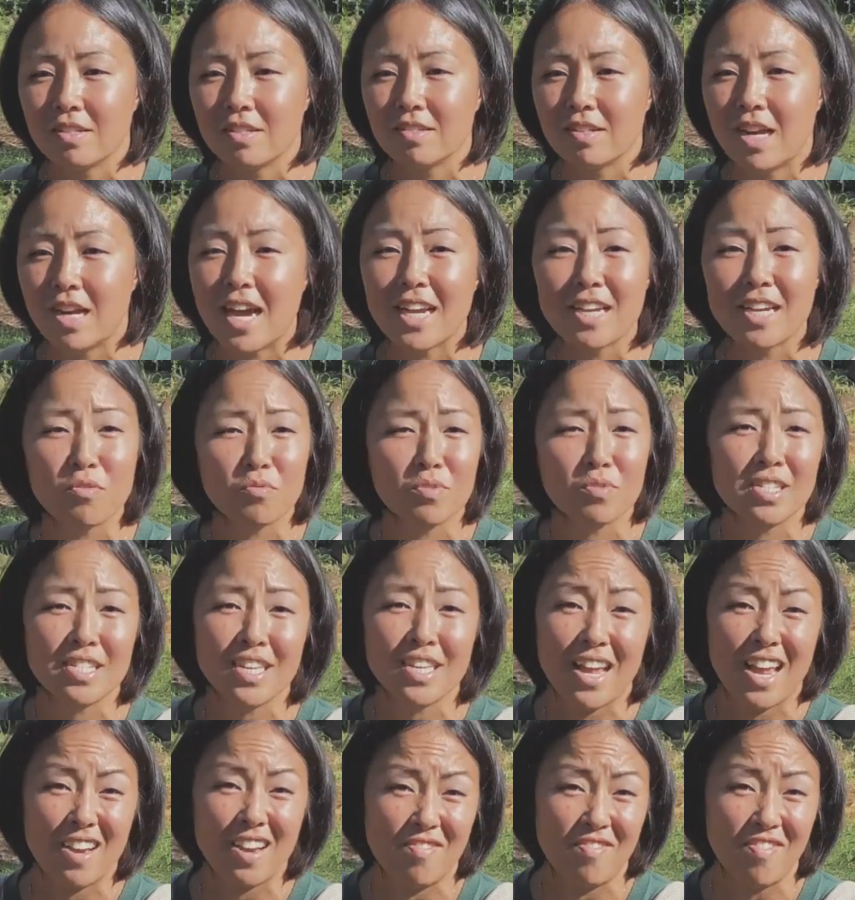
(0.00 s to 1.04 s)
I would
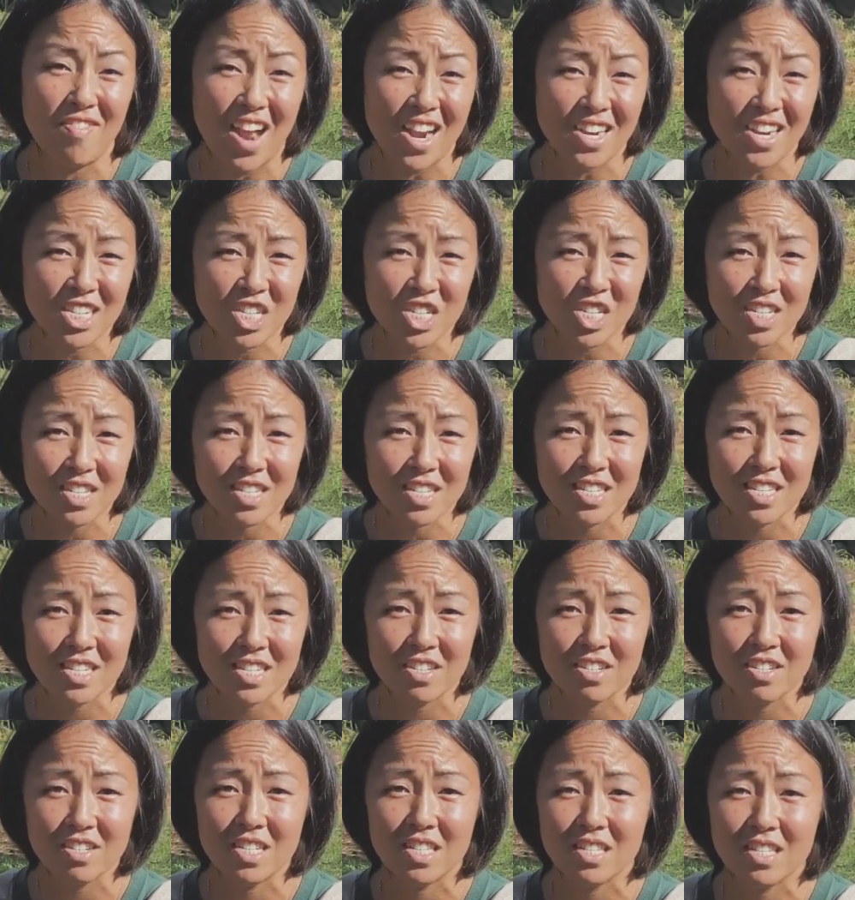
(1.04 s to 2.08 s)
say, advantages
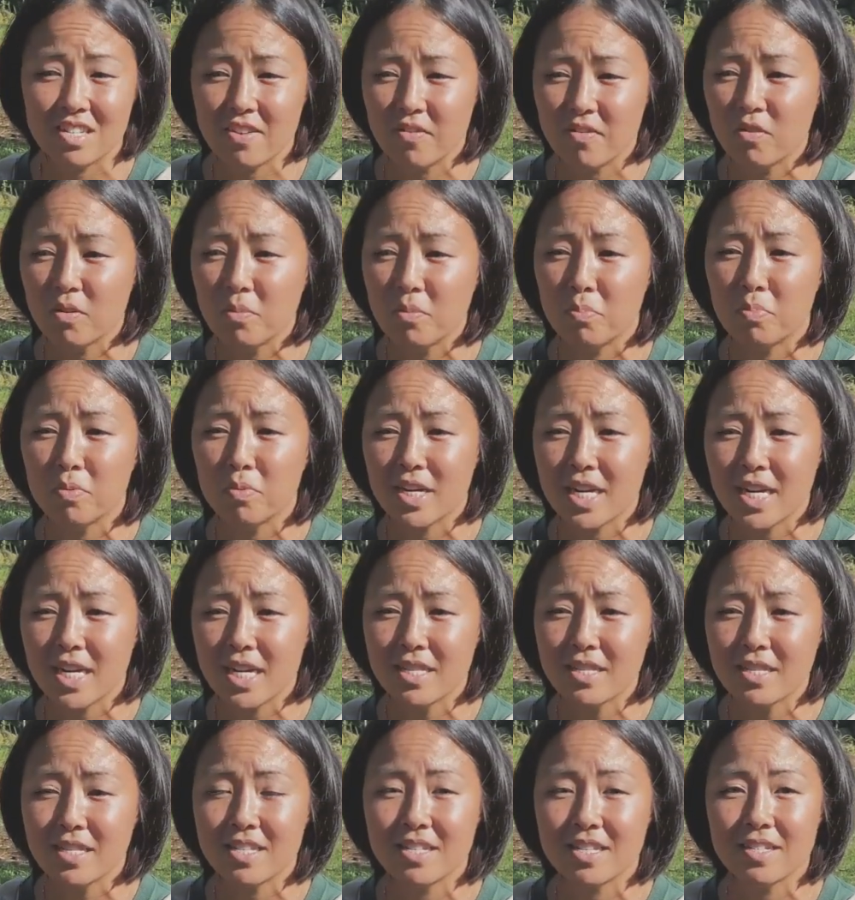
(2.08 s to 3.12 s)
to different
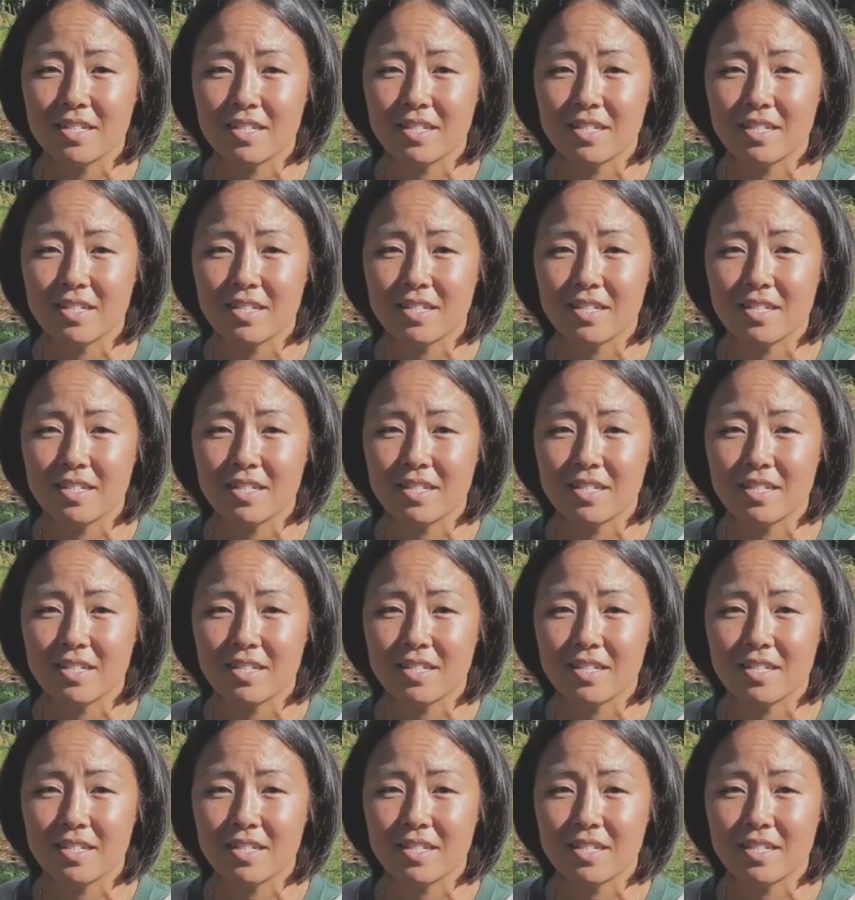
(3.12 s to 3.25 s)
breeds.